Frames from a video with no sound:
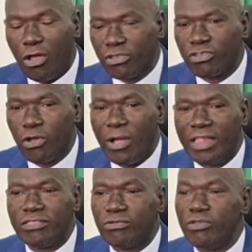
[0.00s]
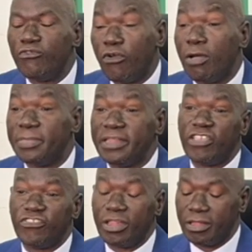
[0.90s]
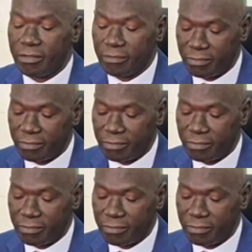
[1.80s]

I also want to inform the nation